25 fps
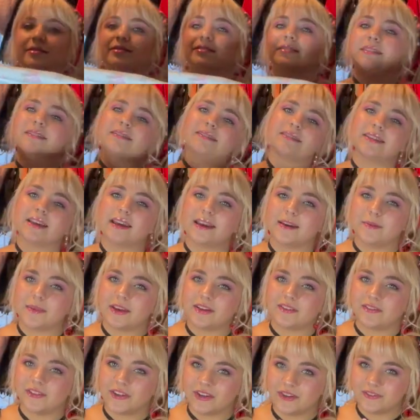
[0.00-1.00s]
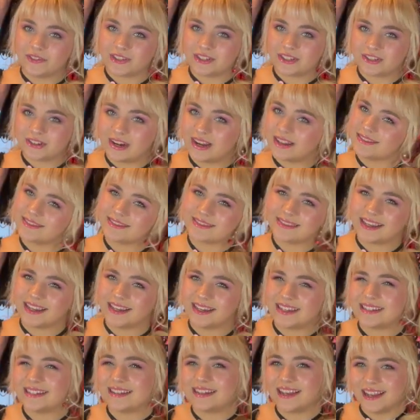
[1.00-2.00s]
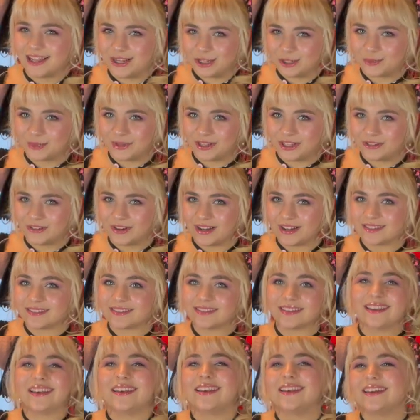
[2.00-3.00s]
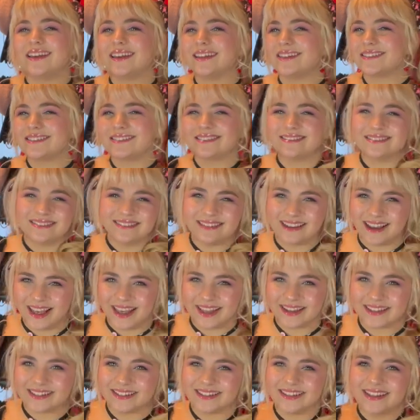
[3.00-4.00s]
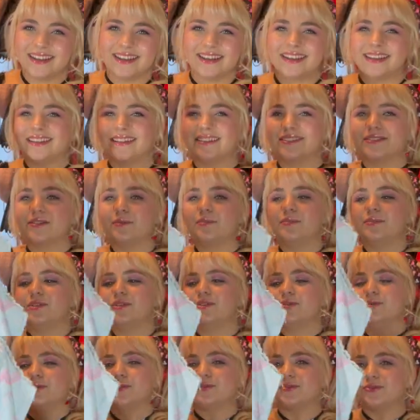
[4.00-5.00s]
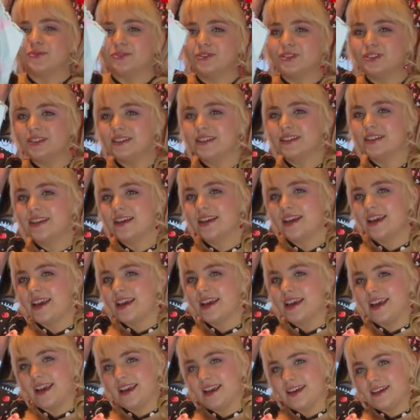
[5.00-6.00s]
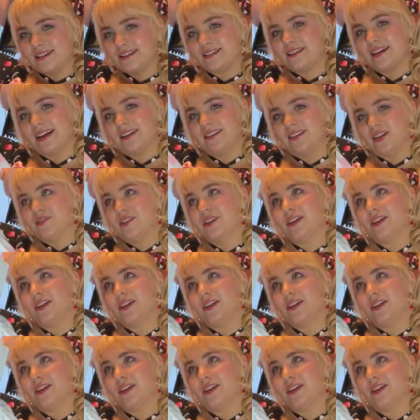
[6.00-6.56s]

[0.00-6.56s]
and make fun of this dress and say it's an age play dress. It is not. It is beautiful and I love it a